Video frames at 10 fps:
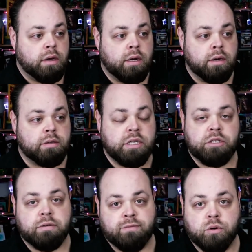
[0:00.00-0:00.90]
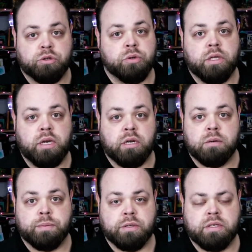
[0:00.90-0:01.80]
uh, teaching virtually
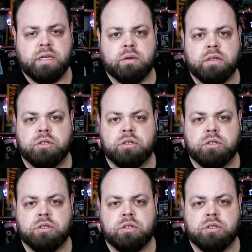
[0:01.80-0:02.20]
100%,